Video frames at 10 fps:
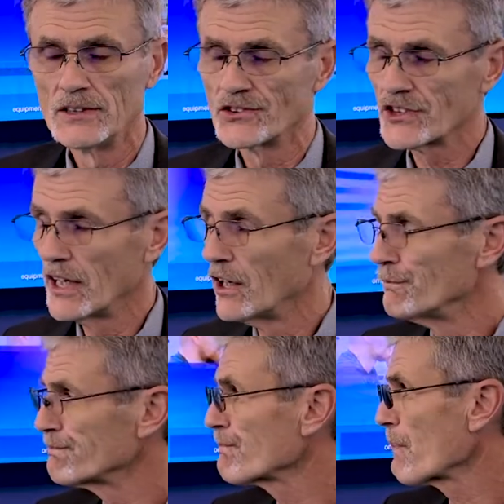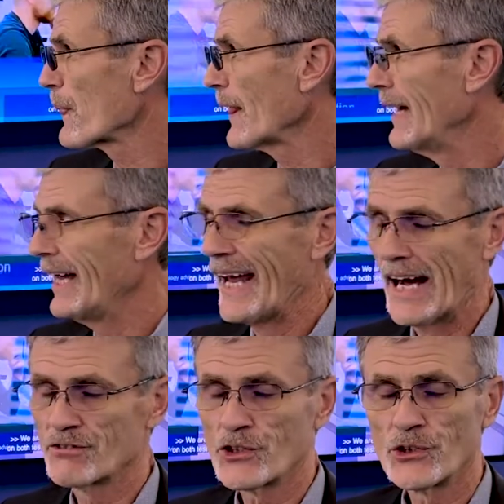So
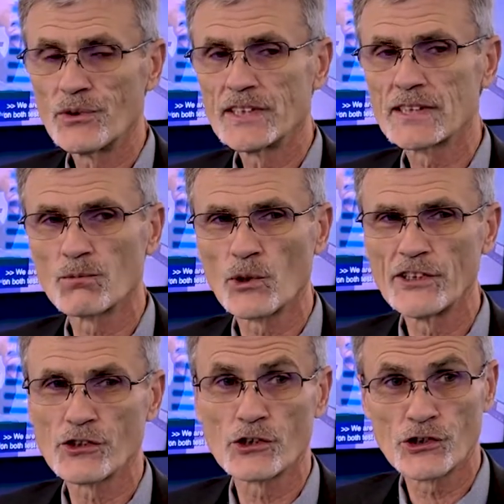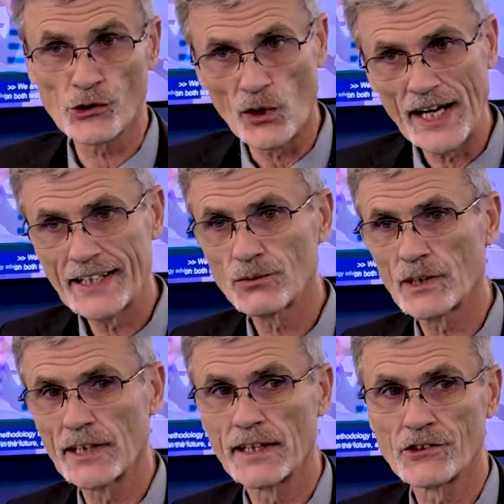after doing some research so I could
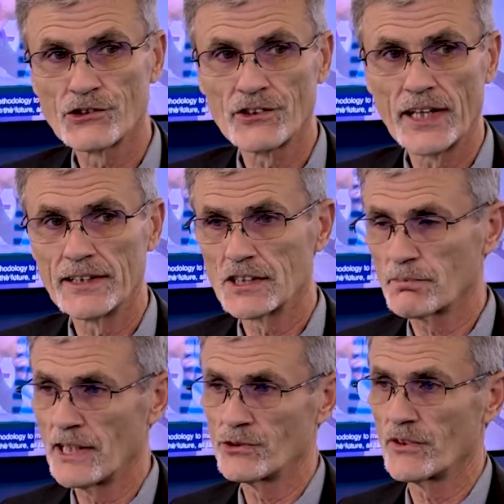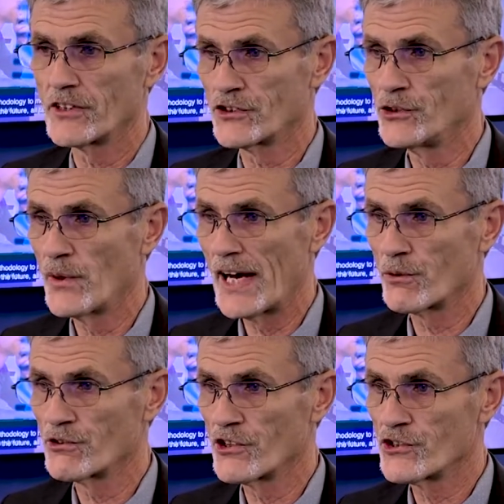really understand this space with this new
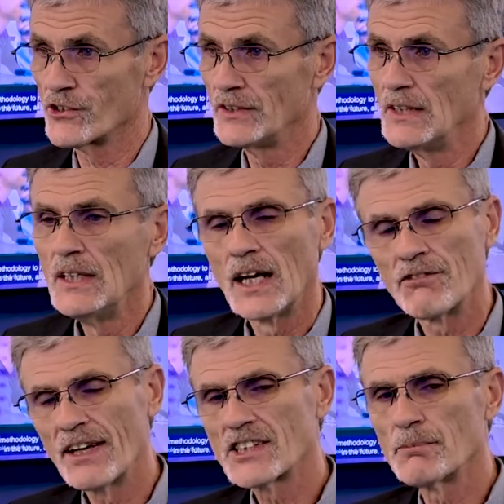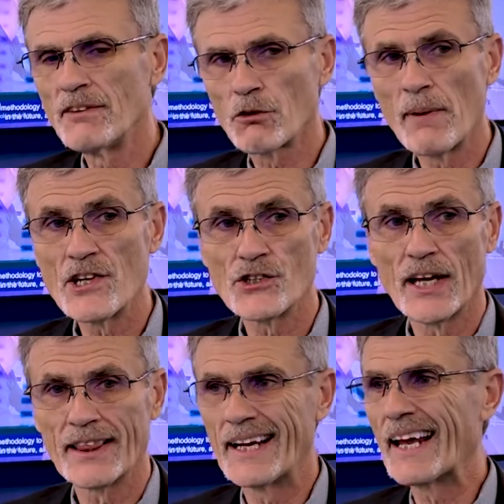acquisition, I found some information I
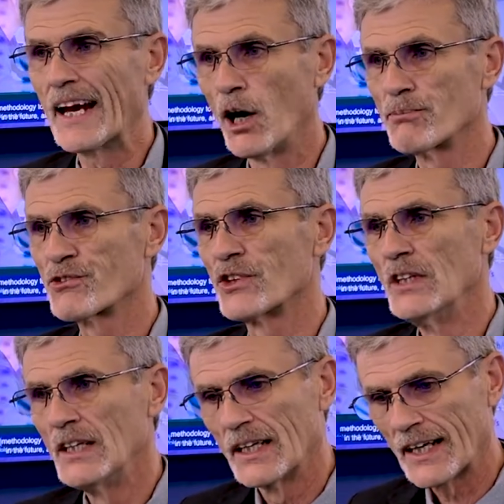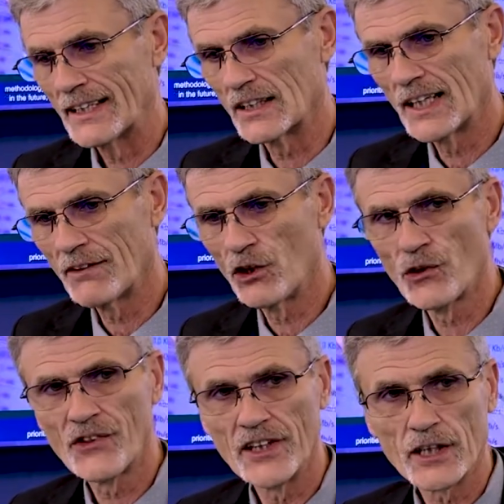think helps kind of level
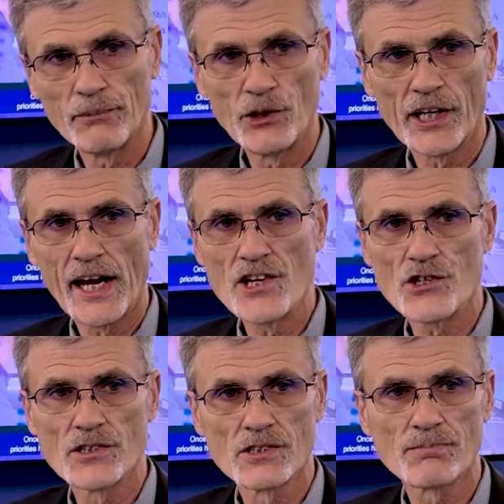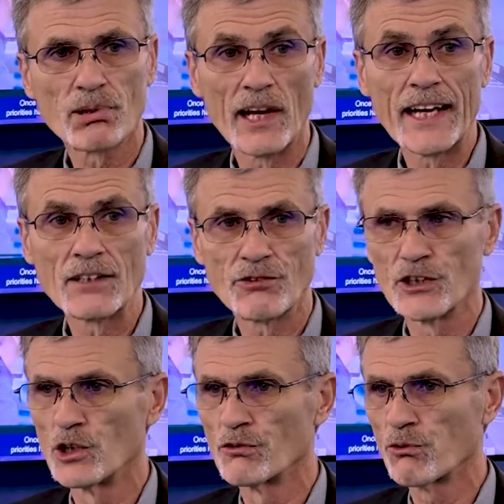the communications playing
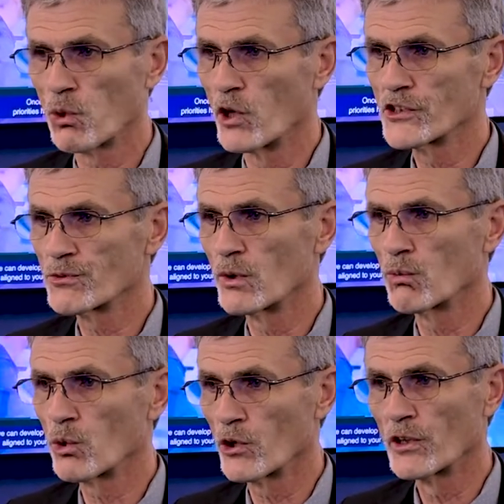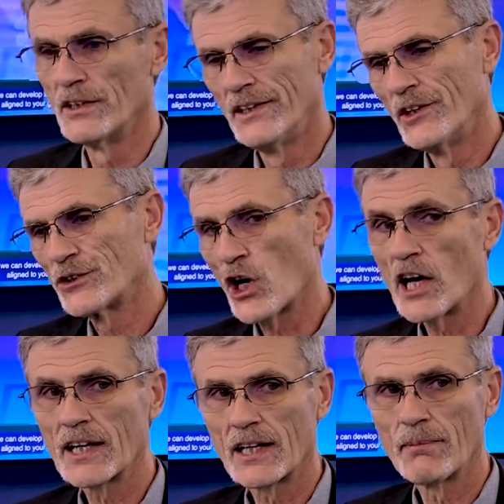field for us when we're
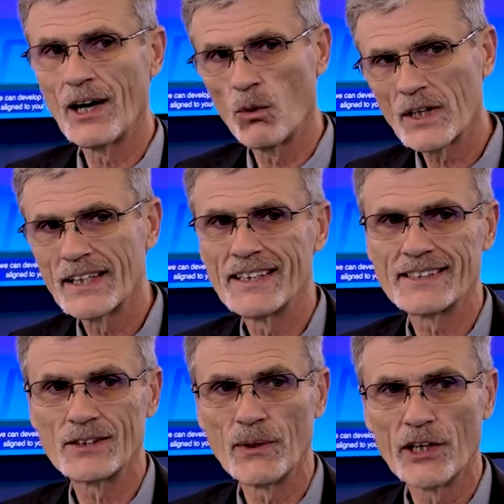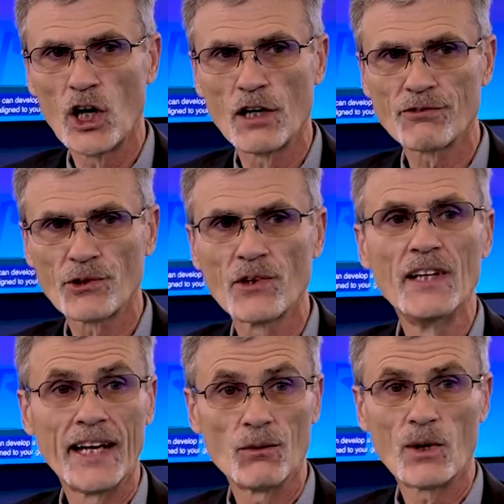talking about what it is that we offer
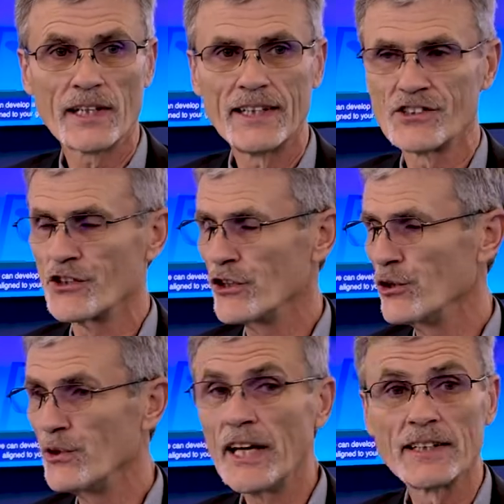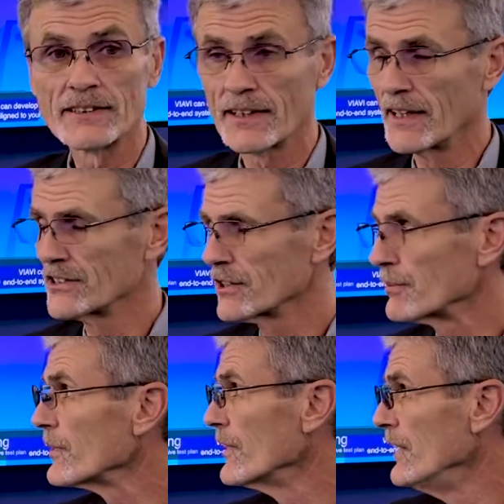and what it is that you need as a customer.
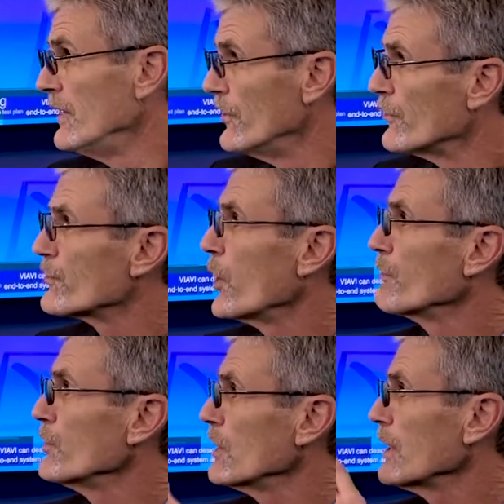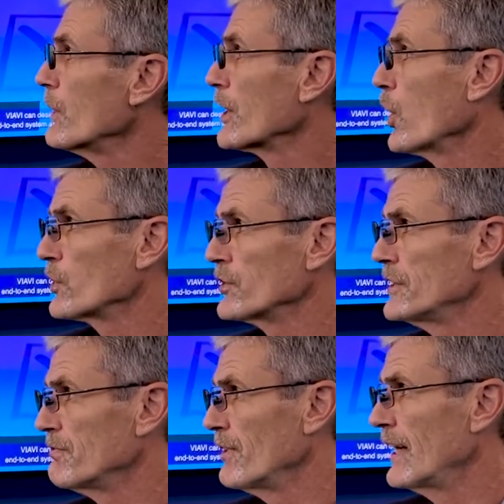So if you look at what Gartner
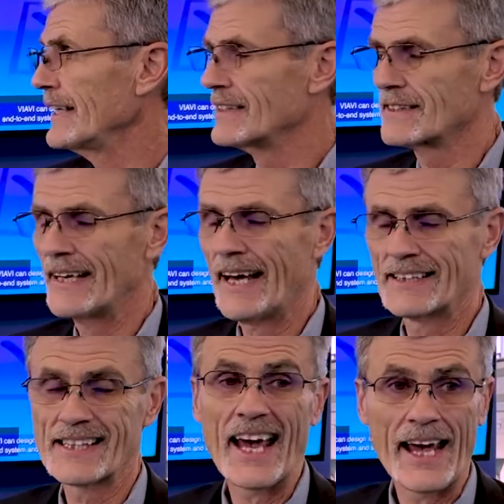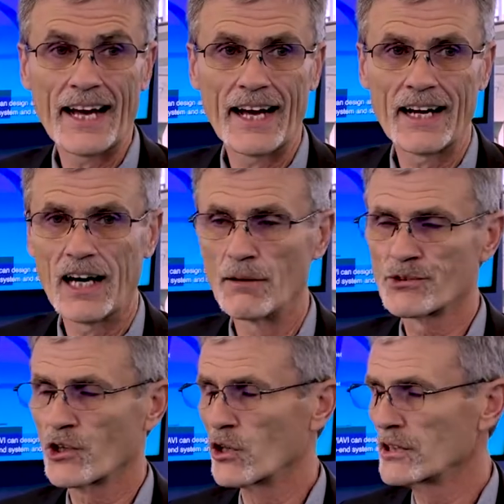defines as AIOps,
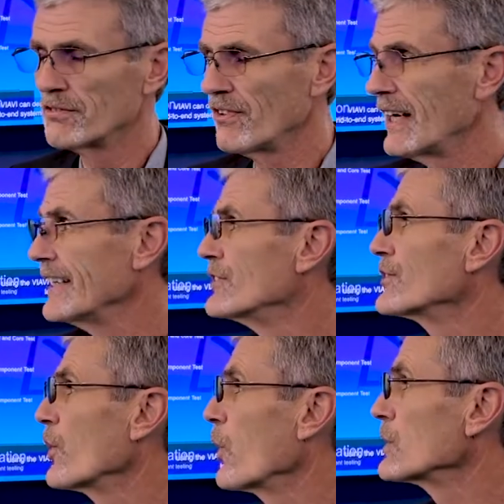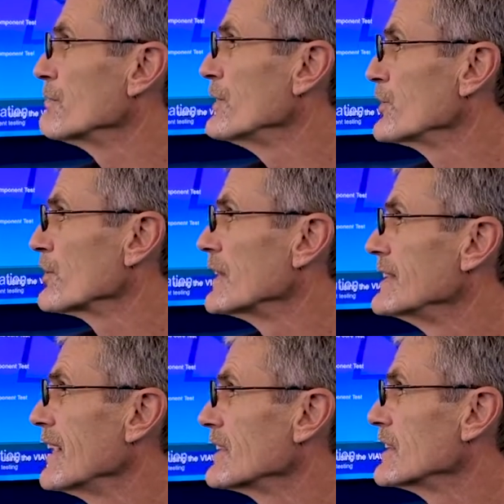Gartner defines artificial
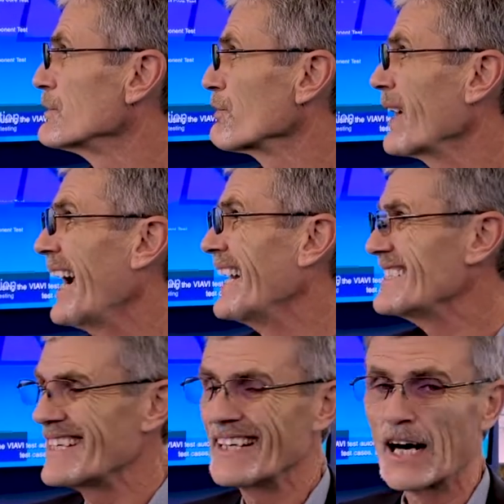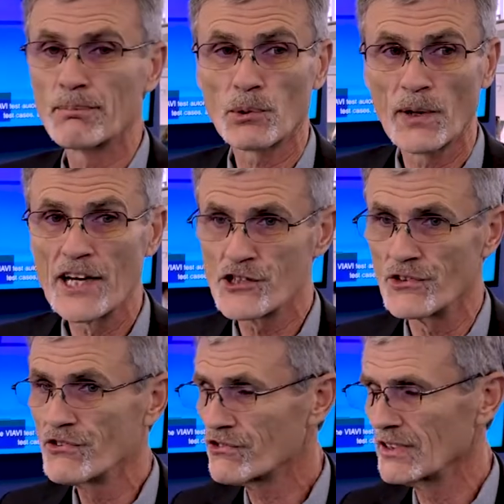intelligence for I T
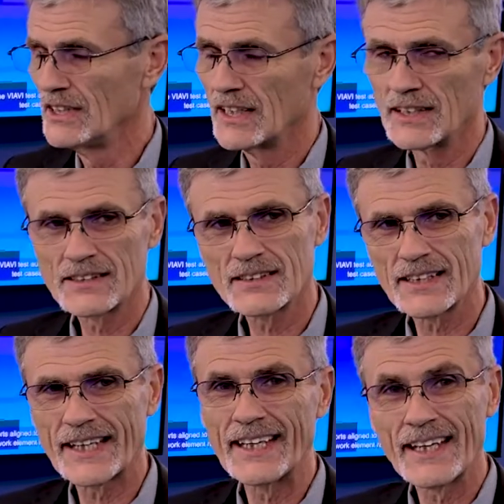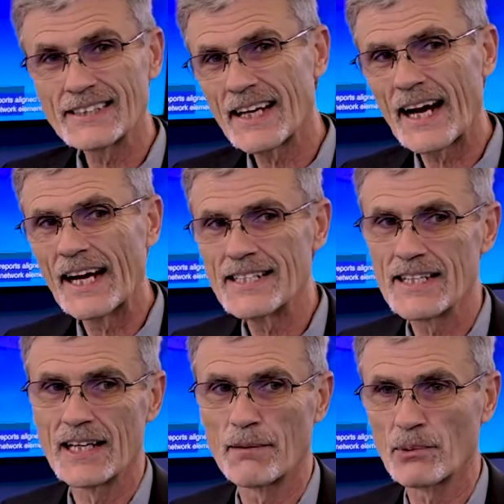operations. And this is the key, they say I
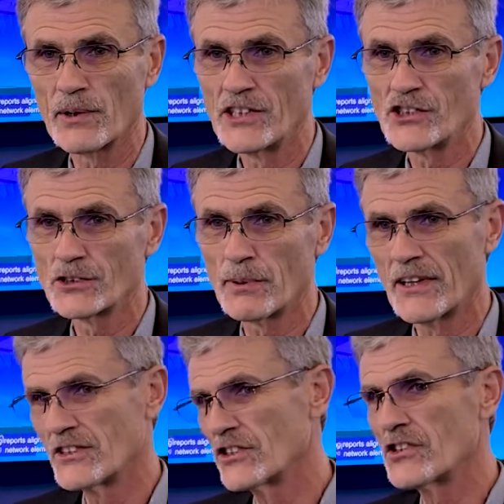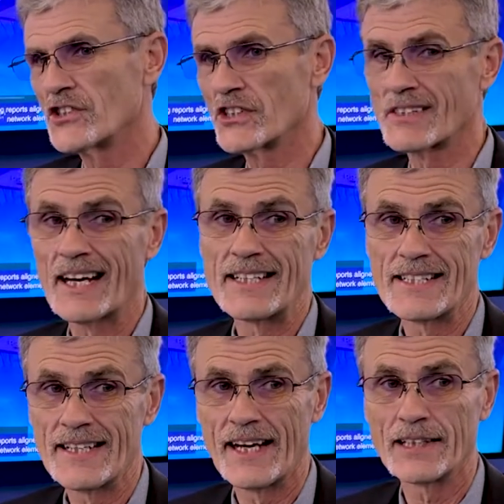T operations, but this isn't just I
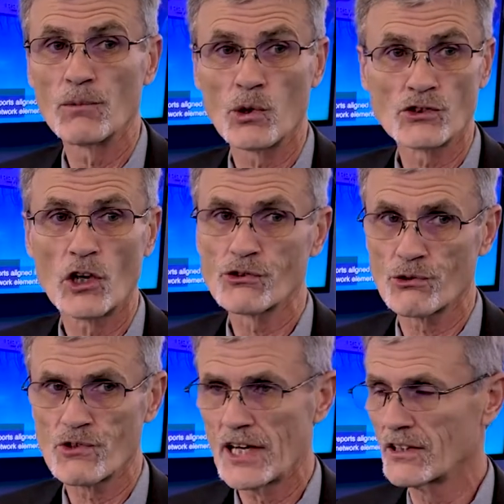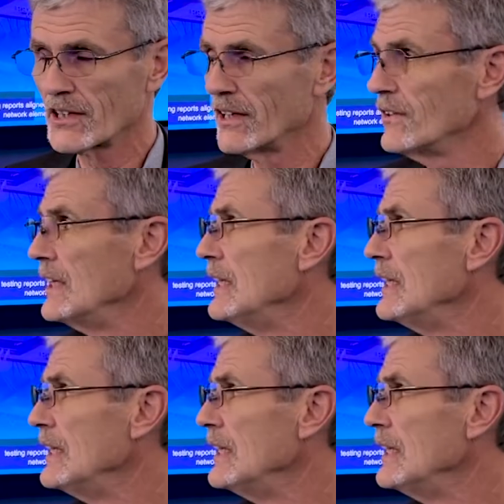T anymore, it's also telco.